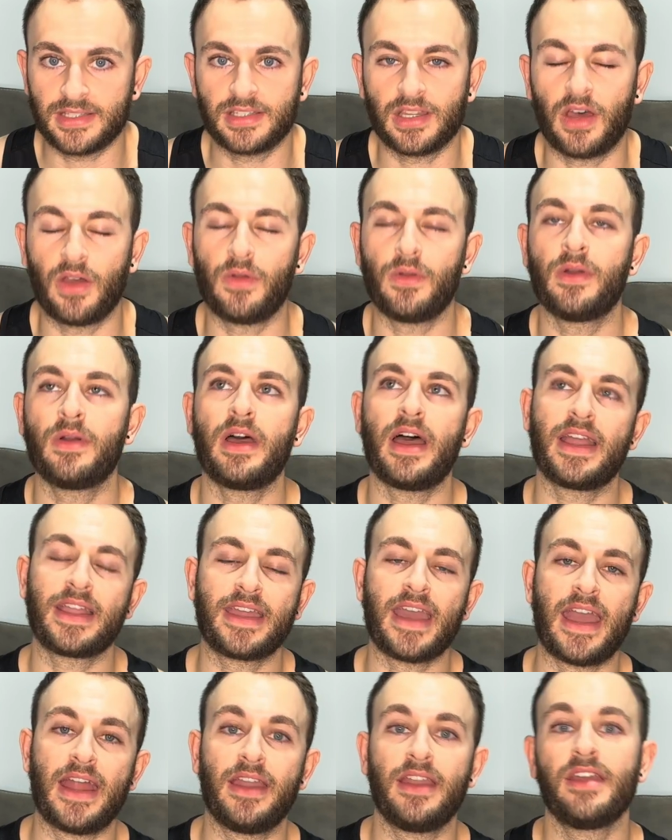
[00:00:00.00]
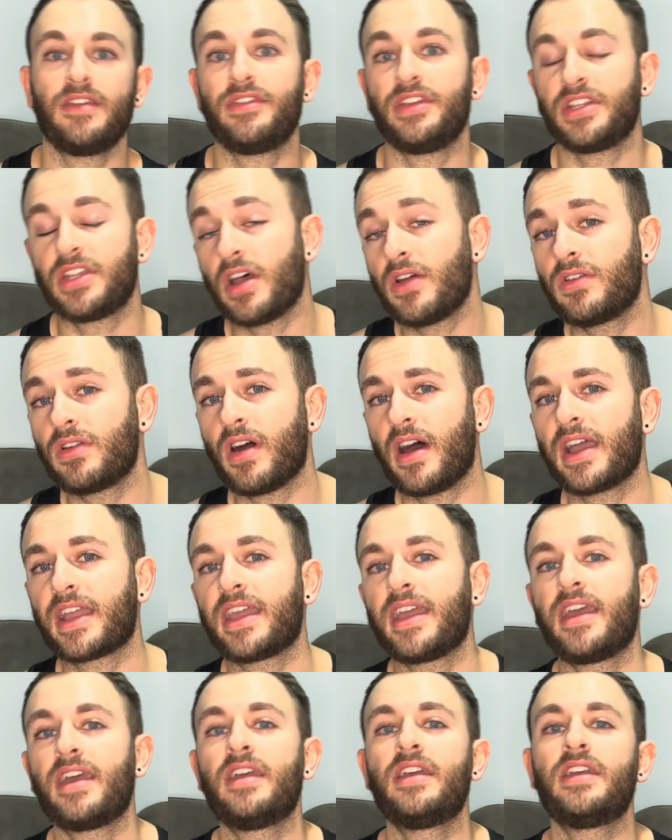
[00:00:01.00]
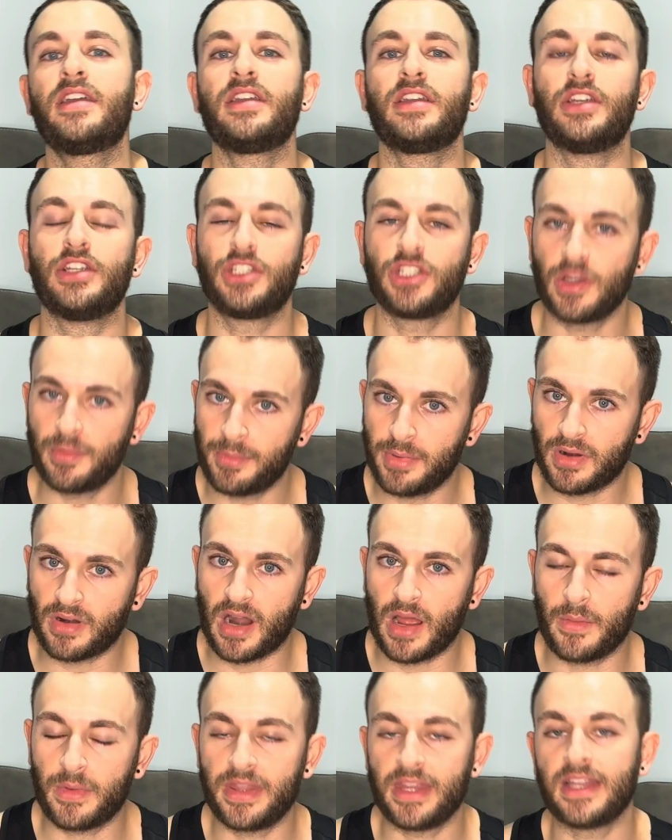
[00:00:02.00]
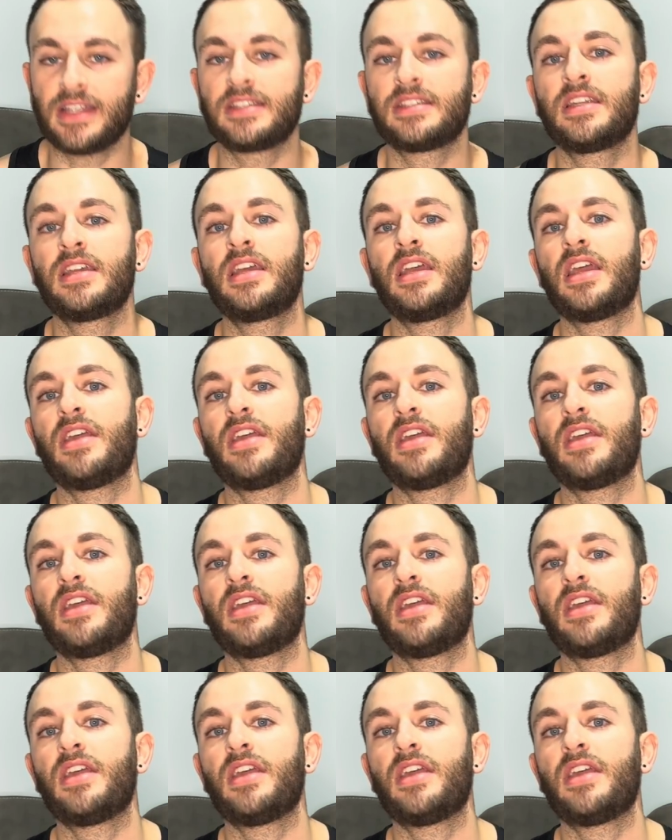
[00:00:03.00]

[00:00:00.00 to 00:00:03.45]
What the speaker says: So again, if you don't like it, you should be alright with this.